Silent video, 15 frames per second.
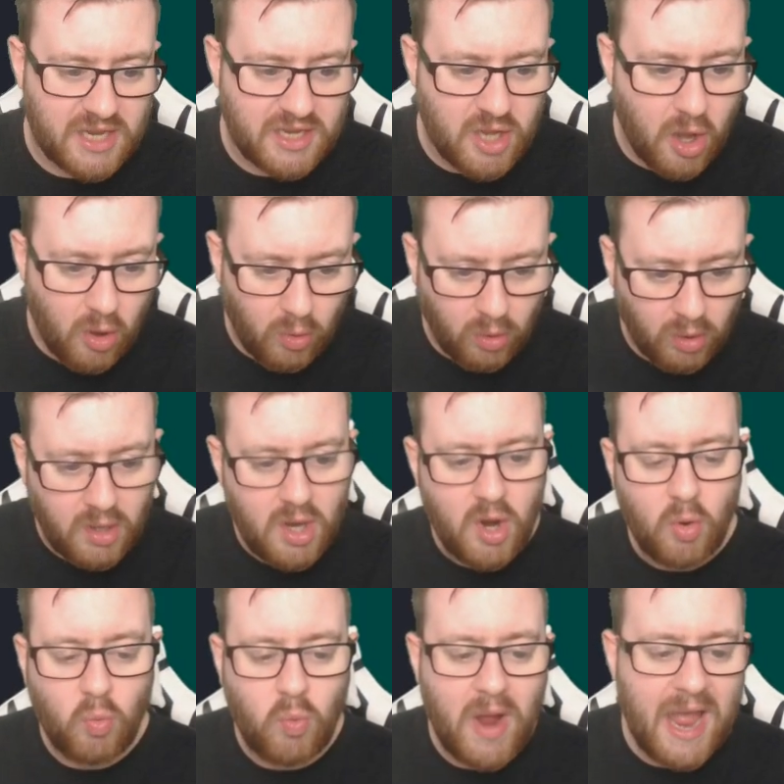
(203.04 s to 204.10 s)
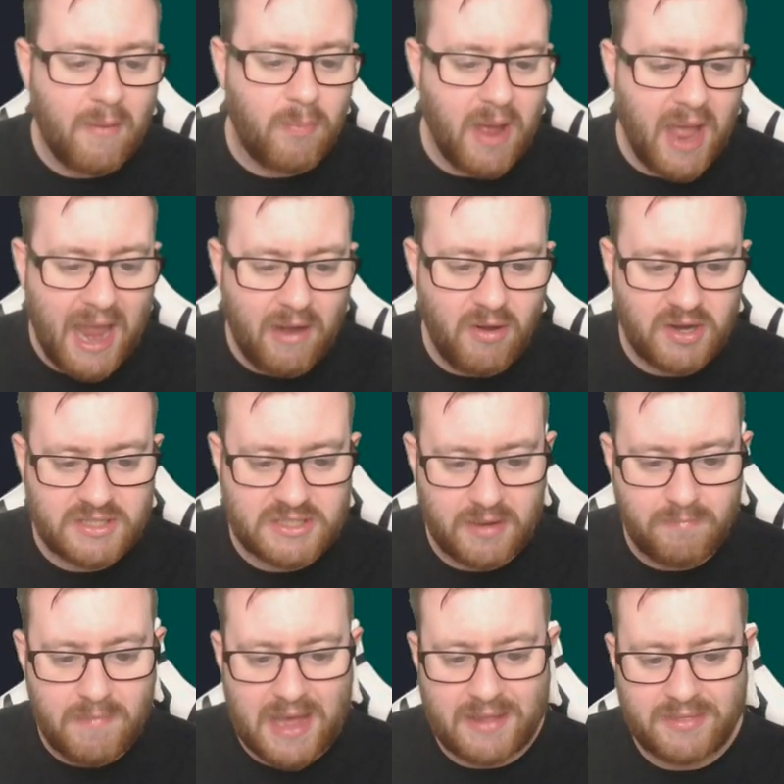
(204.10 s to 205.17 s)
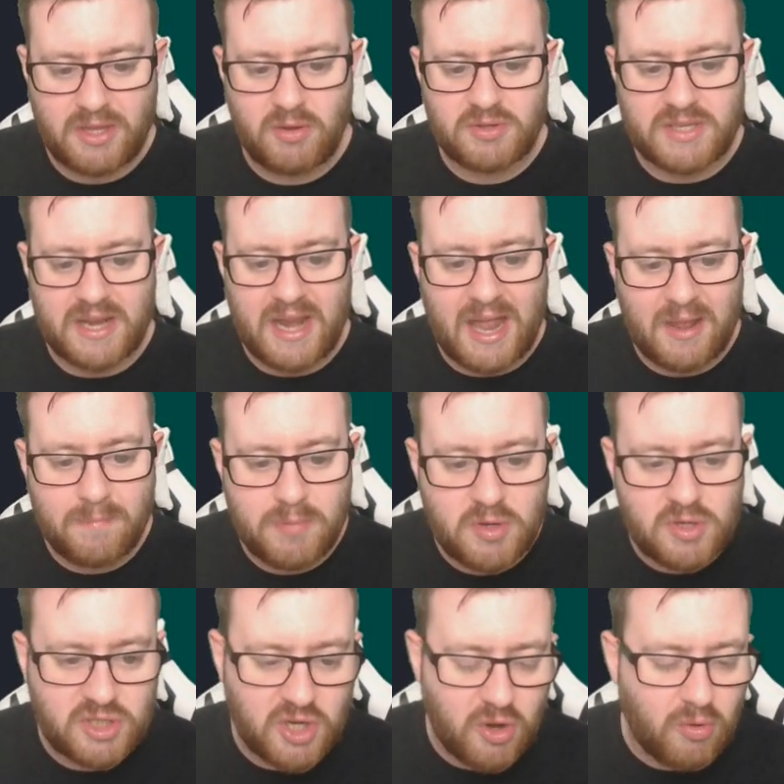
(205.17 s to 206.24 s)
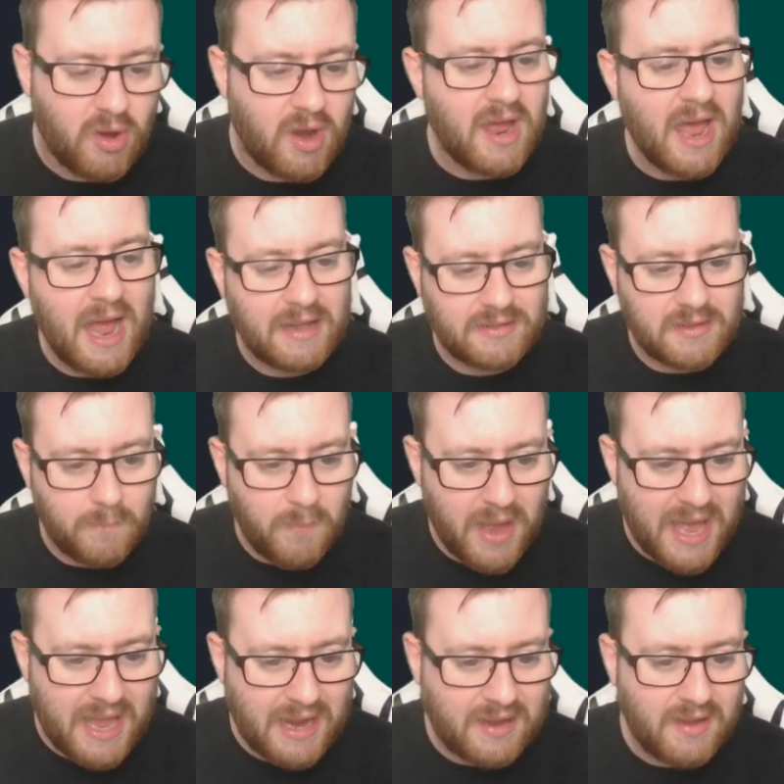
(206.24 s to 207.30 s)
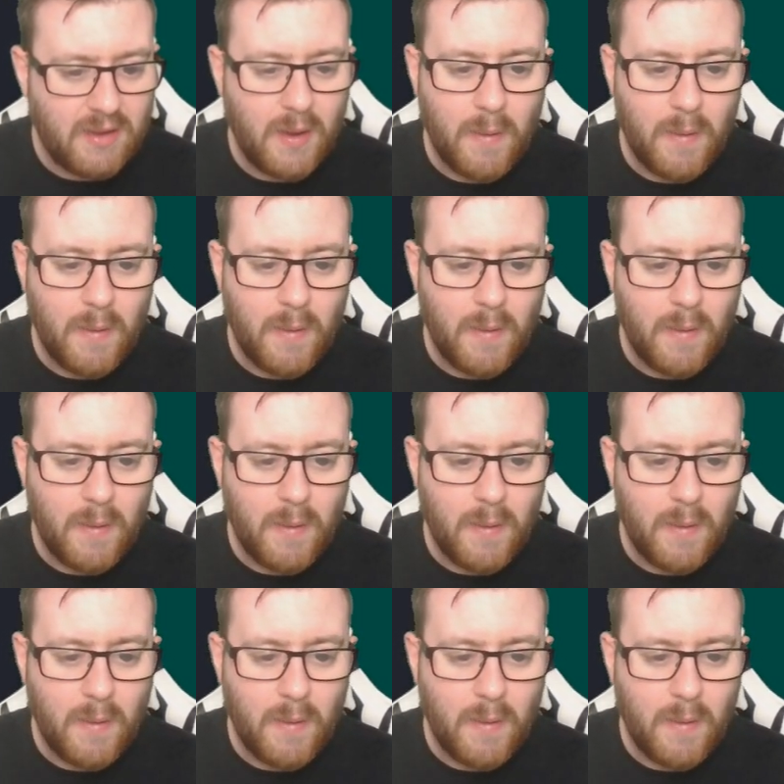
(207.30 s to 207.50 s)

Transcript: in goal, Webb, Ericsson, Matthews, and Alabusu at the back,